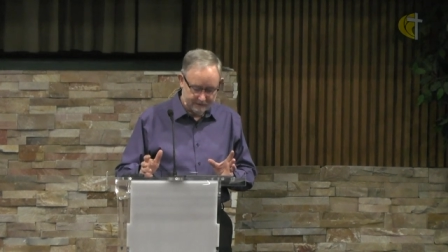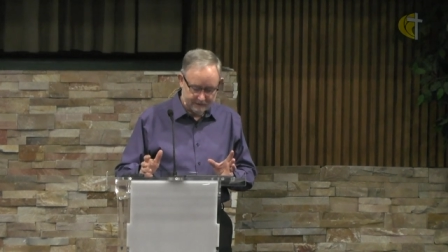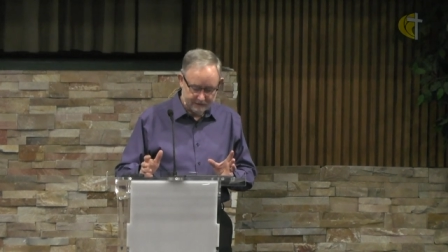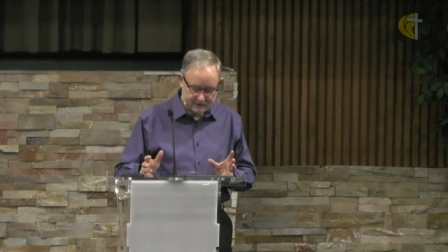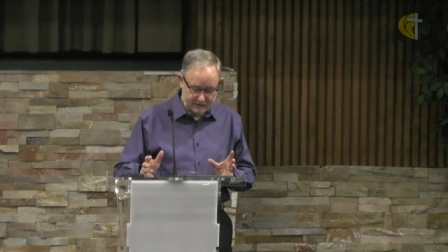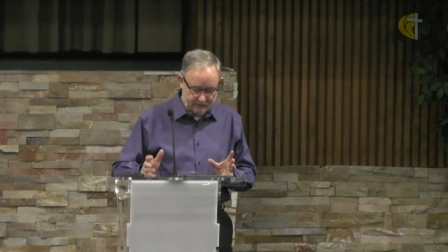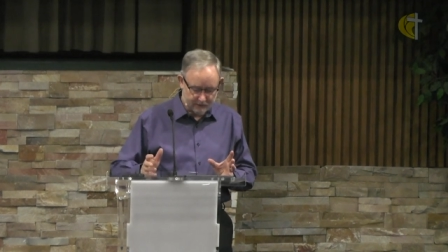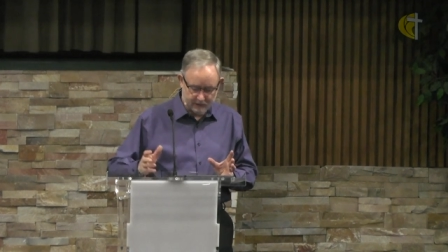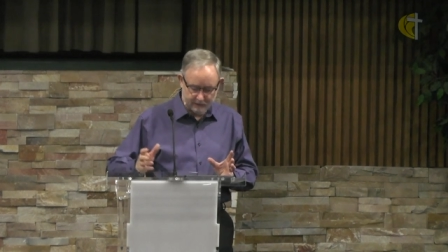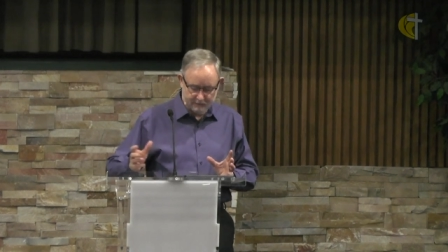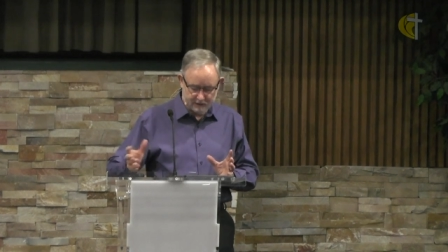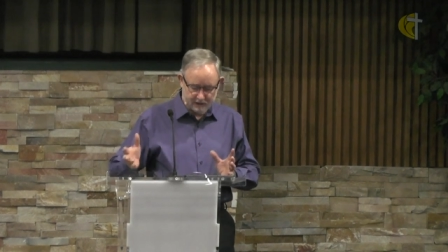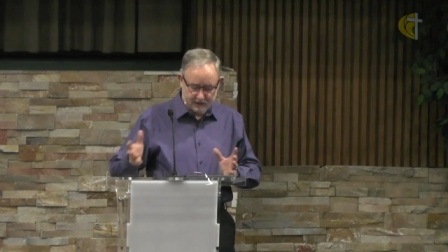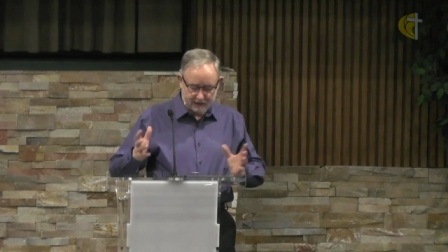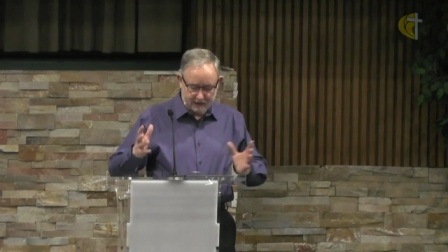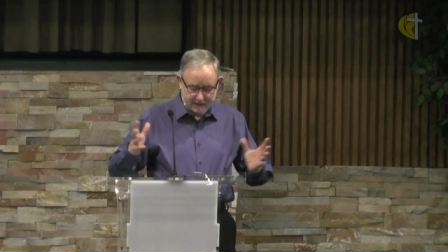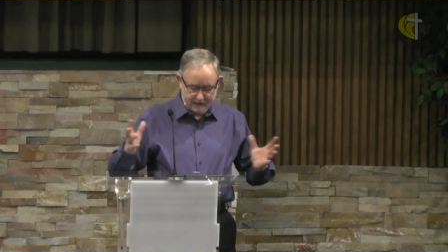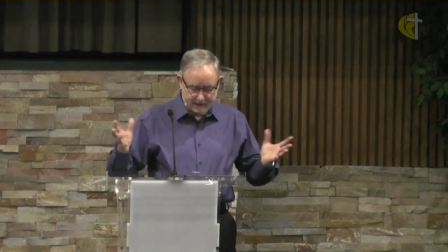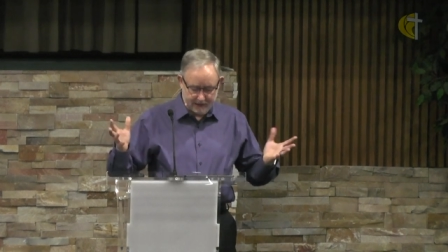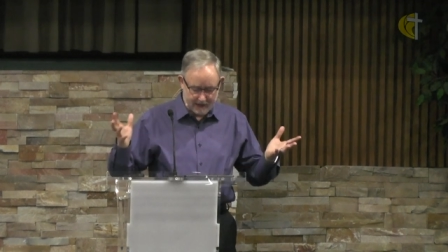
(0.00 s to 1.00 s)
It's very much
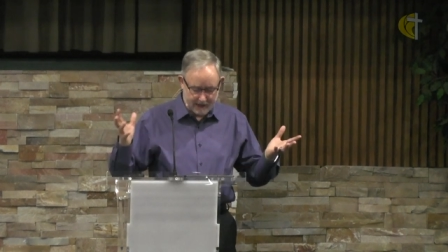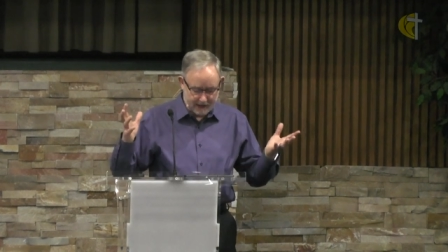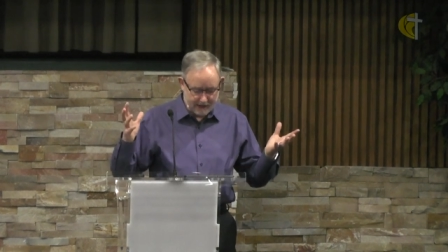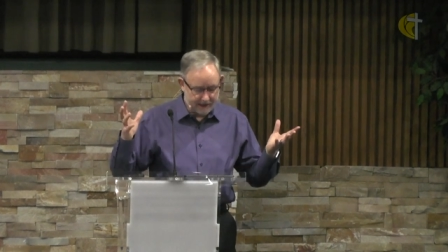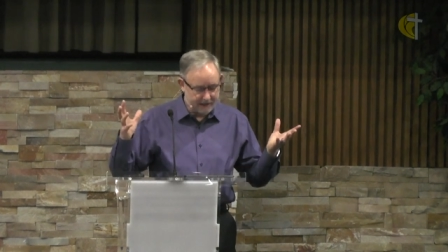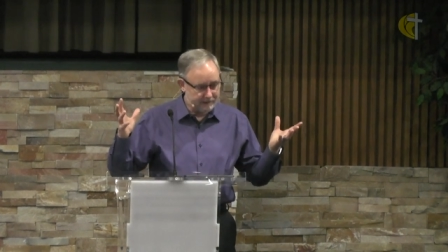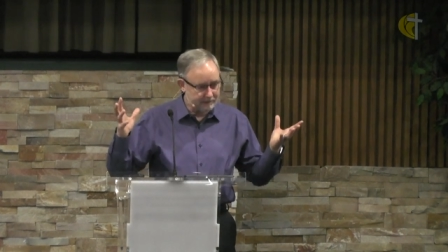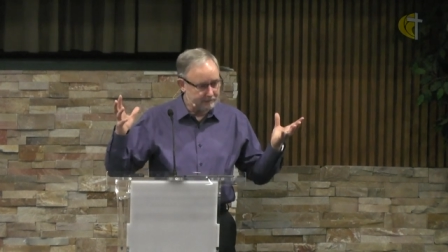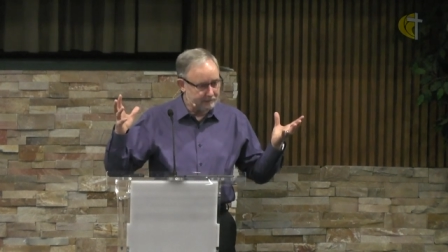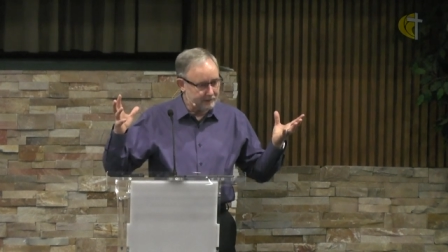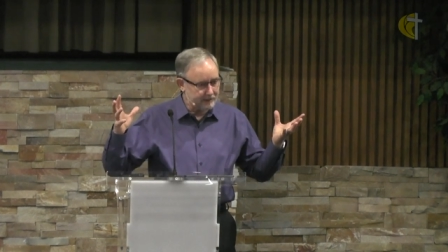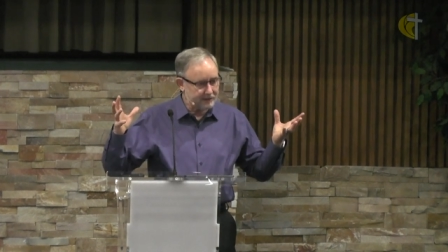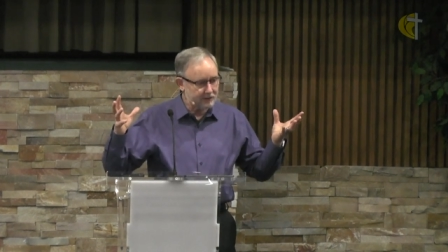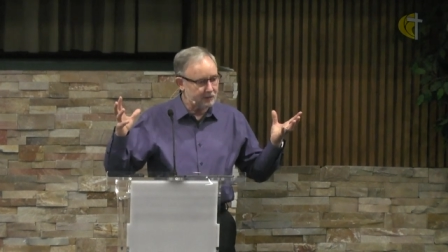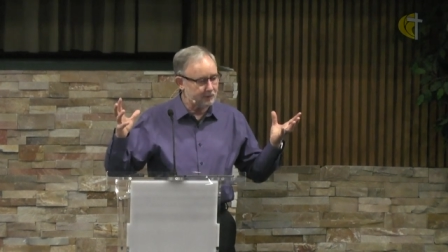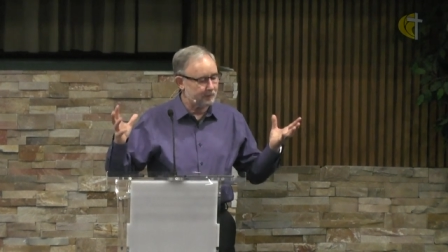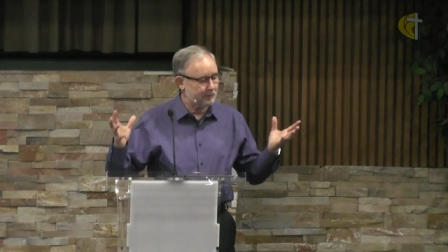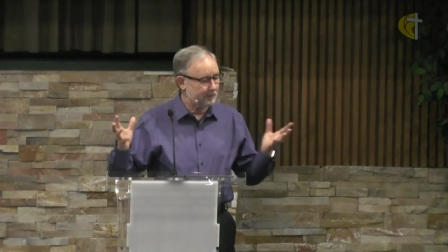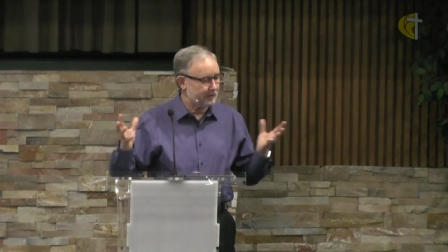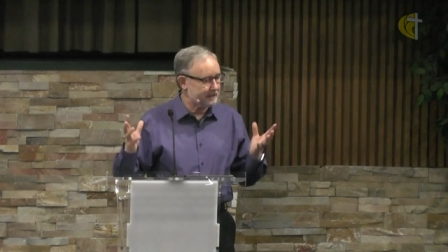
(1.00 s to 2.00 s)
like Adam in
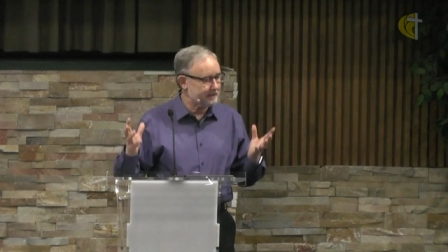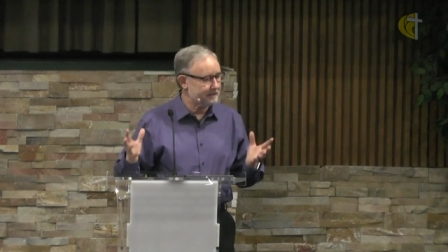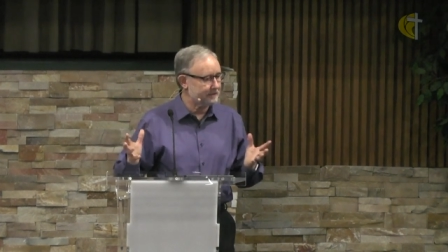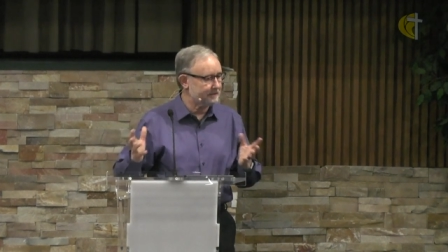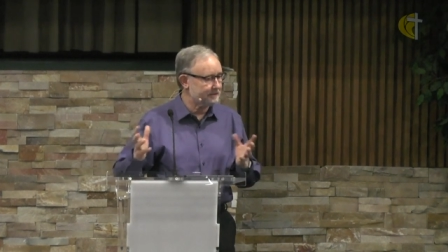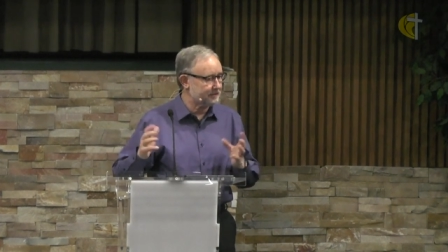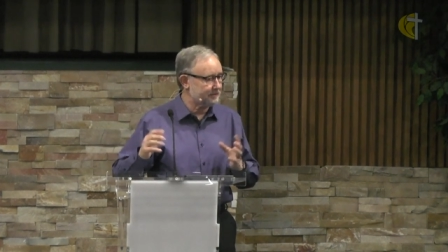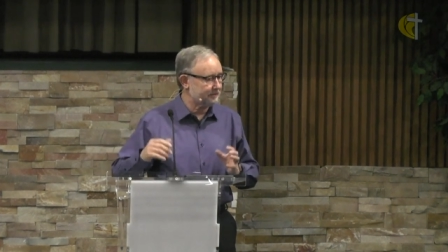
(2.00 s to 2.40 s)
the presence